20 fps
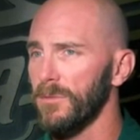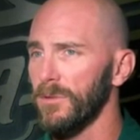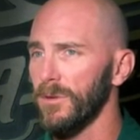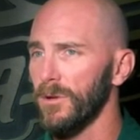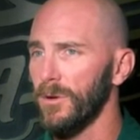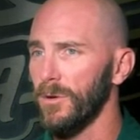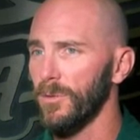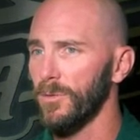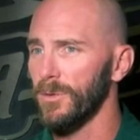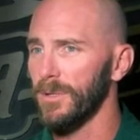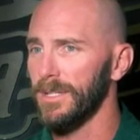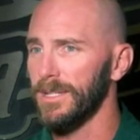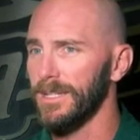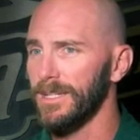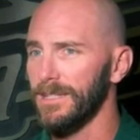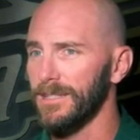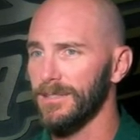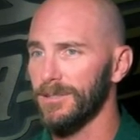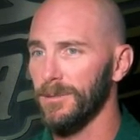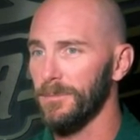You know,
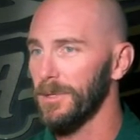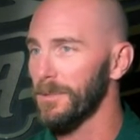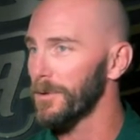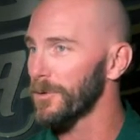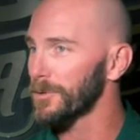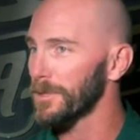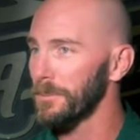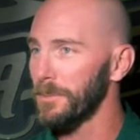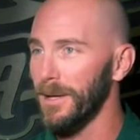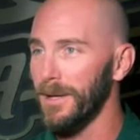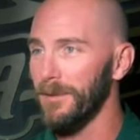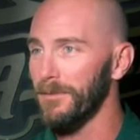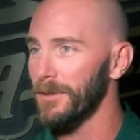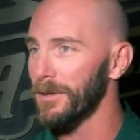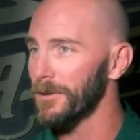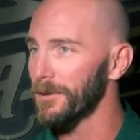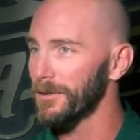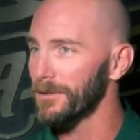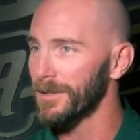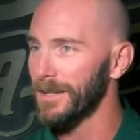this can be the most competitive
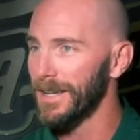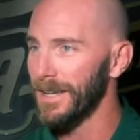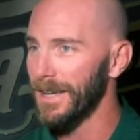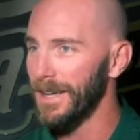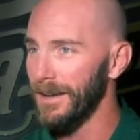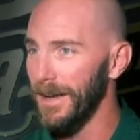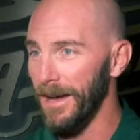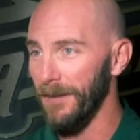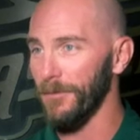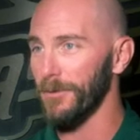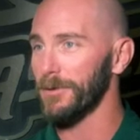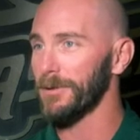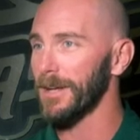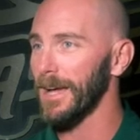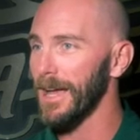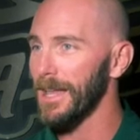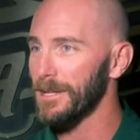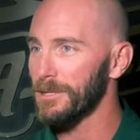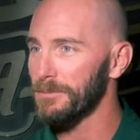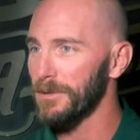year ever in
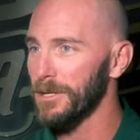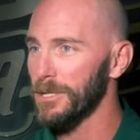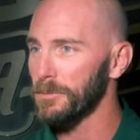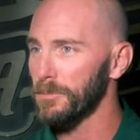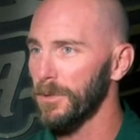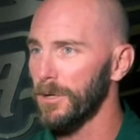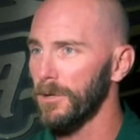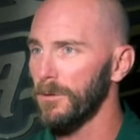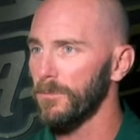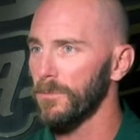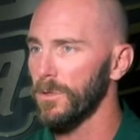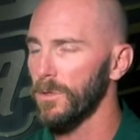college baseball.